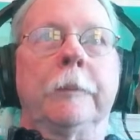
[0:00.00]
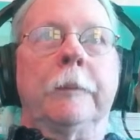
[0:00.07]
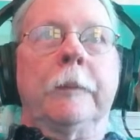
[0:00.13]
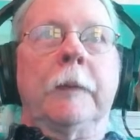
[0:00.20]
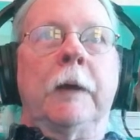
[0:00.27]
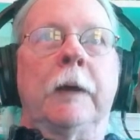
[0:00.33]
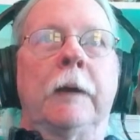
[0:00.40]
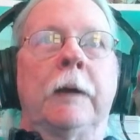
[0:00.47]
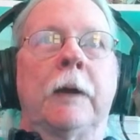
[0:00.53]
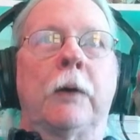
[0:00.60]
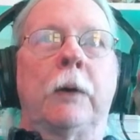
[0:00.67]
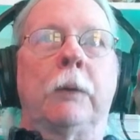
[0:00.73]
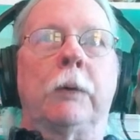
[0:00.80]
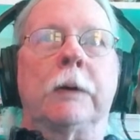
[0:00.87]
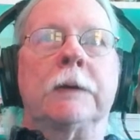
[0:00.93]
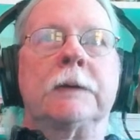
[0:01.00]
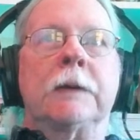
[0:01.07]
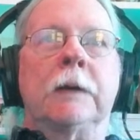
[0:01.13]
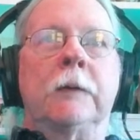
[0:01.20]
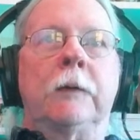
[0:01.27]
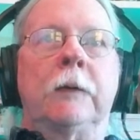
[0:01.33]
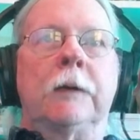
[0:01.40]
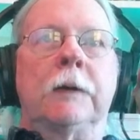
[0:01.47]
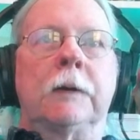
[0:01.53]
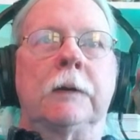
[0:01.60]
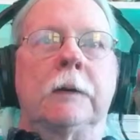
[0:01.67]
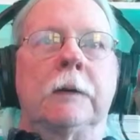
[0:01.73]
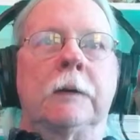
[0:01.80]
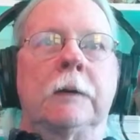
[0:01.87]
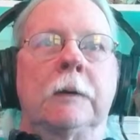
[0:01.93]
And now I want to save
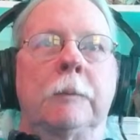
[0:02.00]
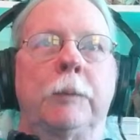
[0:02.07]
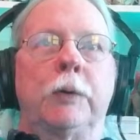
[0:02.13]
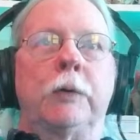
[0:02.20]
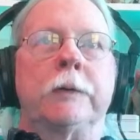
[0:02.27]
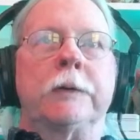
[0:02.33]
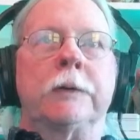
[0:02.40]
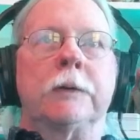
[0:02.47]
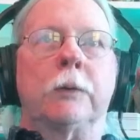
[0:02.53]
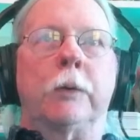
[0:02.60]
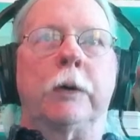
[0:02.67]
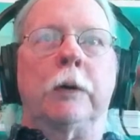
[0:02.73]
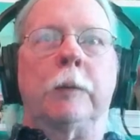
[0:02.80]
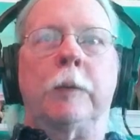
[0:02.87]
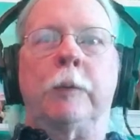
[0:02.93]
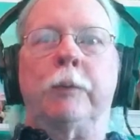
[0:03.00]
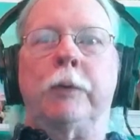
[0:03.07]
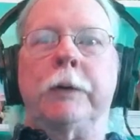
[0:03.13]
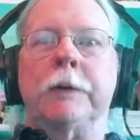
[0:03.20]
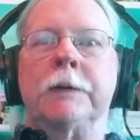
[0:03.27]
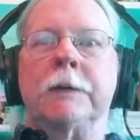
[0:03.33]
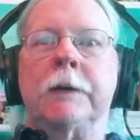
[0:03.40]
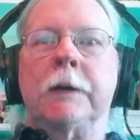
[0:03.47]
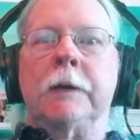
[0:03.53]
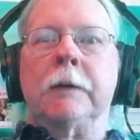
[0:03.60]
the boots as a wearable preset.